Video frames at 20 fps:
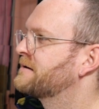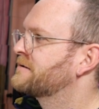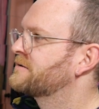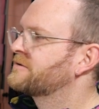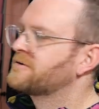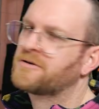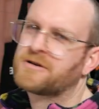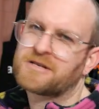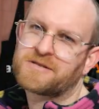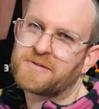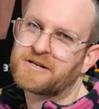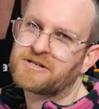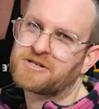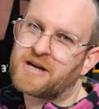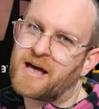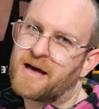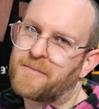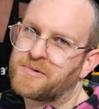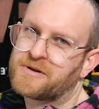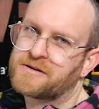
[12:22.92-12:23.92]
Not as much
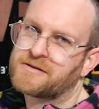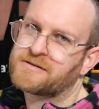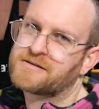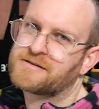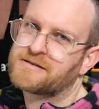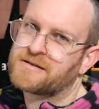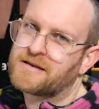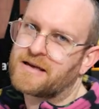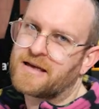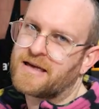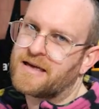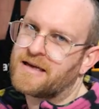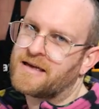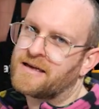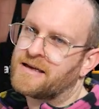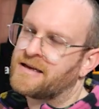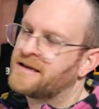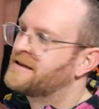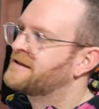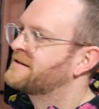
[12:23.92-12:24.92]
happened
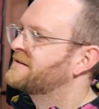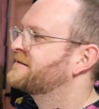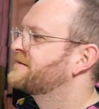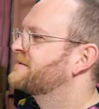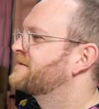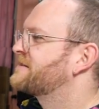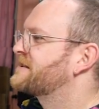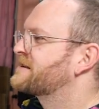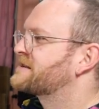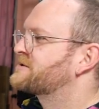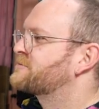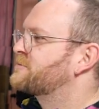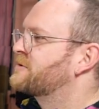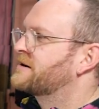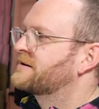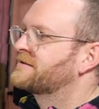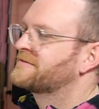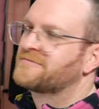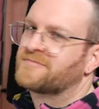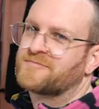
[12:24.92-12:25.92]
in this
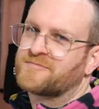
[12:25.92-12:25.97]
one.